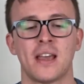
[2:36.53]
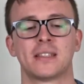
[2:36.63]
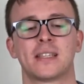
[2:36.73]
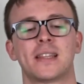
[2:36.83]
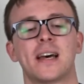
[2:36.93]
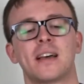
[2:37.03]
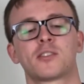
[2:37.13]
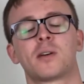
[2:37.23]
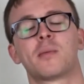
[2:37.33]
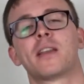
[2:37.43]
So
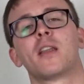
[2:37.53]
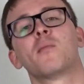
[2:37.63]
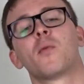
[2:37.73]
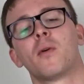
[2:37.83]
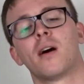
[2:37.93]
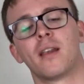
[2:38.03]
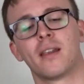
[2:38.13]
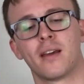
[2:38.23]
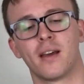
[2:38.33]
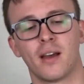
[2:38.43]
that's why my number one